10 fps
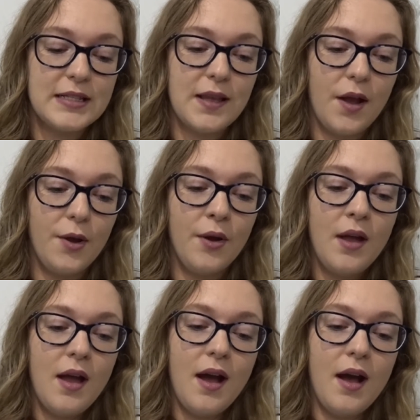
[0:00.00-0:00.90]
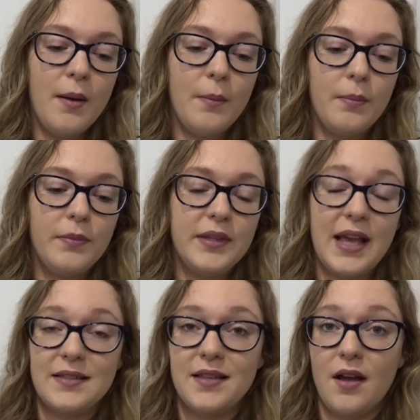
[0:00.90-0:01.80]
So
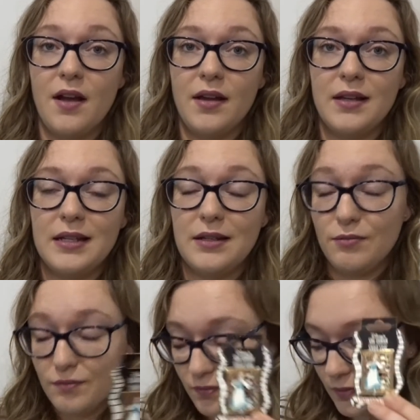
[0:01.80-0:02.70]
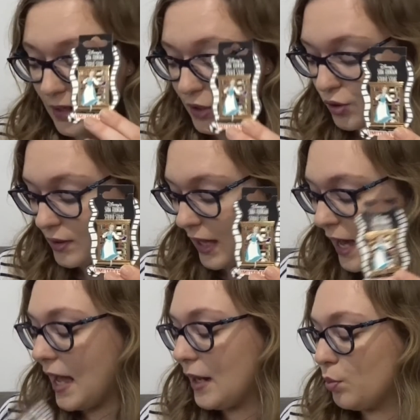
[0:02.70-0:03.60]
yes, I enjoyed
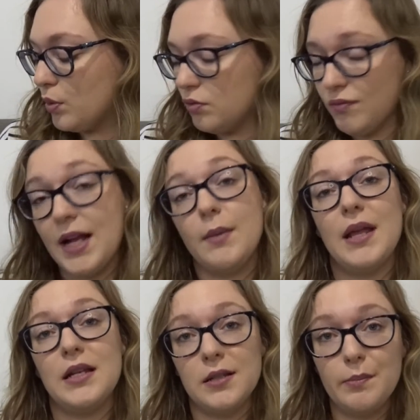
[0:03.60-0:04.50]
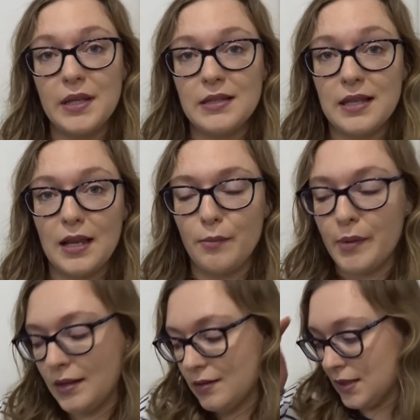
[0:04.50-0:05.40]
that and would recommend Pinsane
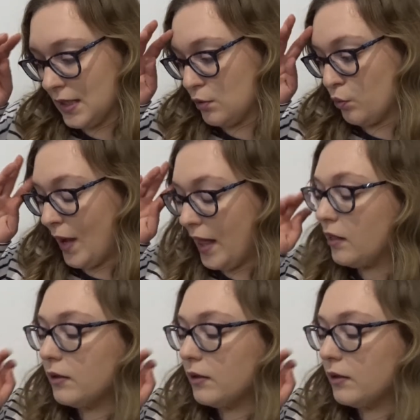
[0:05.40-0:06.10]
Pins as well.